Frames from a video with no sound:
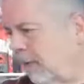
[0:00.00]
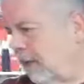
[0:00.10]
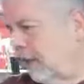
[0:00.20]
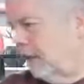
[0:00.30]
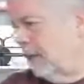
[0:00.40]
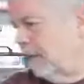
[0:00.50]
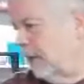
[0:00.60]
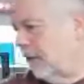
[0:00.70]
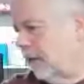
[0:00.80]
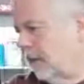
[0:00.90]
that.
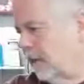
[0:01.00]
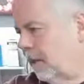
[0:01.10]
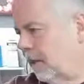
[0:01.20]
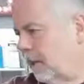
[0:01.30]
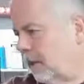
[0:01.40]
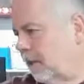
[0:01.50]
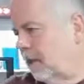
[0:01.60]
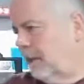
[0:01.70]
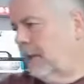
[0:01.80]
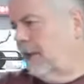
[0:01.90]

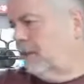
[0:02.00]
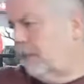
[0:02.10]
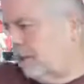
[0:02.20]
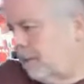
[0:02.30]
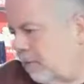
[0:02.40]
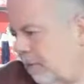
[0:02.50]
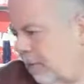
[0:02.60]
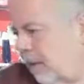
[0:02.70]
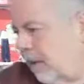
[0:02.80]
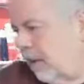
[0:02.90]
And that's just
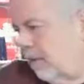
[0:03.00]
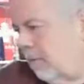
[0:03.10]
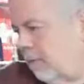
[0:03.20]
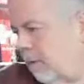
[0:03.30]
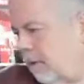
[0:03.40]
with, are